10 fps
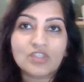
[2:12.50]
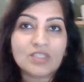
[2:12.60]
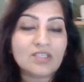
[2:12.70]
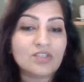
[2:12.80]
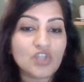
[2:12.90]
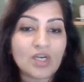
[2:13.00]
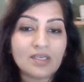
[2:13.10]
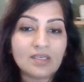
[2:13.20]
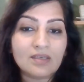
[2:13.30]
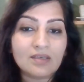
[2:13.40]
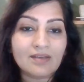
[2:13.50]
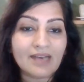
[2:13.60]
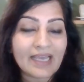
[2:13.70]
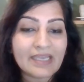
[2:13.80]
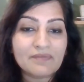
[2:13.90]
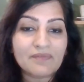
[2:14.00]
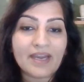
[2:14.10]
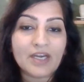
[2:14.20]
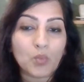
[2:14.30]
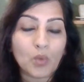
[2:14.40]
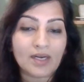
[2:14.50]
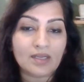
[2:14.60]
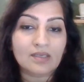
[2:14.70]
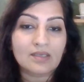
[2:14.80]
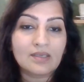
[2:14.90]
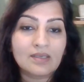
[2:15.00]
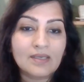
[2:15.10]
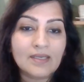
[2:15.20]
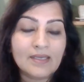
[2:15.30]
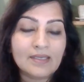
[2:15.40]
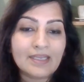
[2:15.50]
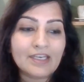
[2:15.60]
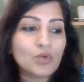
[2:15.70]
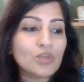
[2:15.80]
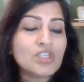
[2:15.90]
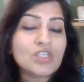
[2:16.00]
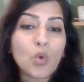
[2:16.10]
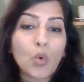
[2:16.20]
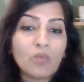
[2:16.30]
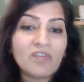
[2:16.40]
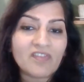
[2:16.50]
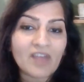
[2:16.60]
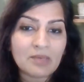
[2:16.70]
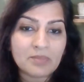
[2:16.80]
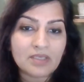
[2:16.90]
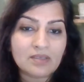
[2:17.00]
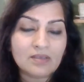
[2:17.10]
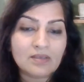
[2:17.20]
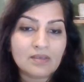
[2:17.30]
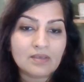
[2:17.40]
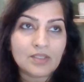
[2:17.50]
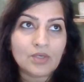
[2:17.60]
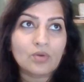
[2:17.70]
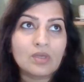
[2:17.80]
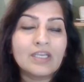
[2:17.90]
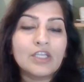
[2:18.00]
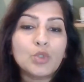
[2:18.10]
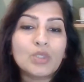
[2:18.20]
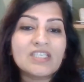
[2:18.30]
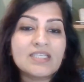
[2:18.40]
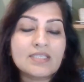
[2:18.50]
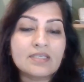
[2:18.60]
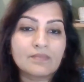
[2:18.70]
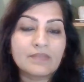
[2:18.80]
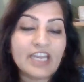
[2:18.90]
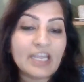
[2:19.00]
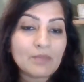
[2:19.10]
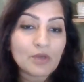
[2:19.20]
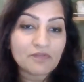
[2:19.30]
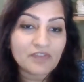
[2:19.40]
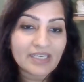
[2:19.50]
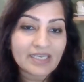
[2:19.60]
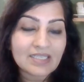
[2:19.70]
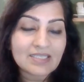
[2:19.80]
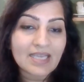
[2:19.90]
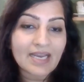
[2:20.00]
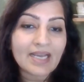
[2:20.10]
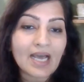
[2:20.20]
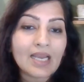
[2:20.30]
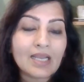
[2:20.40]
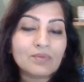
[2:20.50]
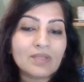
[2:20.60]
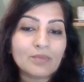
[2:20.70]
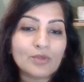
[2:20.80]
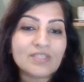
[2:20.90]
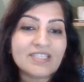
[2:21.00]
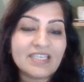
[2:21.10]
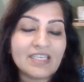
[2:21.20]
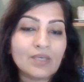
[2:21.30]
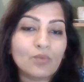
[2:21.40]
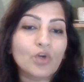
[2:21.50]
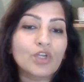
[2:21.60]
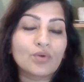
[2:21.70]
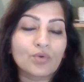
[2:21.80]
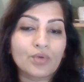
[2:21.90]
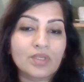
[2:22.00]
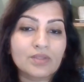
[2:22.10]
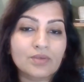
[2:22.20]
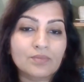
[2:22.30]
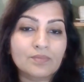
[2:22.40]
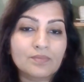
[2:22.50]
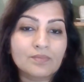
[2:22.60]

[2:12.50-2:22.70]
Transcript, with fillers: just juggle life and work and you're just overwhelmed you know, you can just name your feelings and allow them to see what you're going through.